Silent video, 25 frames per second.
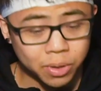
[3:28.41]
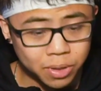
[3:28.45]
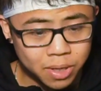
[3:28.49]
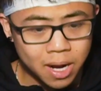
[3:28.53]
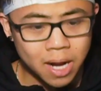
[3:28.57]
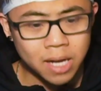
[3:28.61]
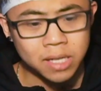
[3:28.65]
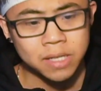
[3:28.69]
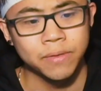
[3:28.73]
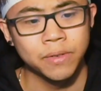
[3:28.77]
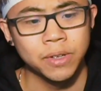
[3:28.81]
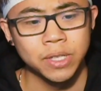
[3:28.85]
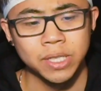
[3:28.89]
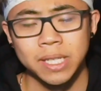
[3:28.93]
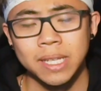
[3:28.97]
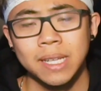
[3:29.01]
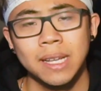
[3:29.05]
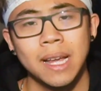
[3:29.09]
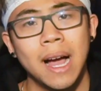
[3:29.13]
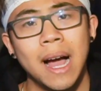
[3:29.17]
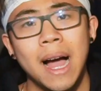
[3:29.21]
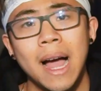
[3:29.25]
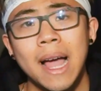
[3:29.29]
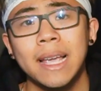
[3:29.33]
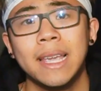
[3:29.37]
Controversy.
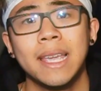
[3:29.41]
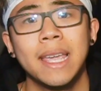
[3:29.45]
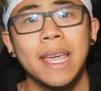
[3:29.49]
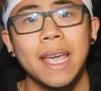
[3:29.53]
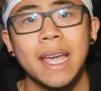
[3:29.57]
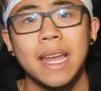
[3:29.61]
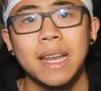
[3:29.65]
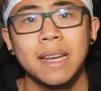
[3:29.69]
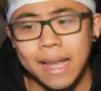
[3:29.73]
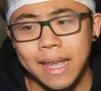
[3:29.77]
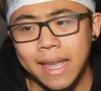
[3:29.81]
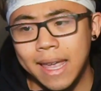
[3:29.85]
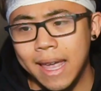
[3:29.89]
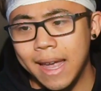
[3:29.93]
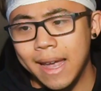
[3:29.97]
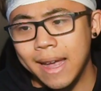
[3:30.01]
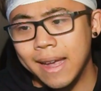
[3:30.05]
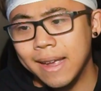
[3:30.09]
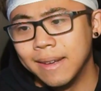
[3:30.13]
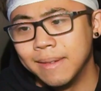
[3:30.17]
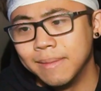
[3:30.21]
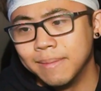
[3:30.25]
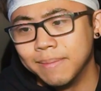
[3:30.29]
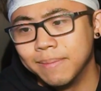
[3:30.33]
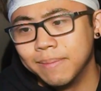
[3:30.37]
I can't I
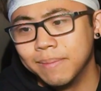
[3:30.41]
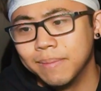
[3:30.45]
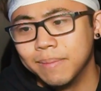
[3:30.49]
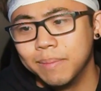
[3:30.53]
can't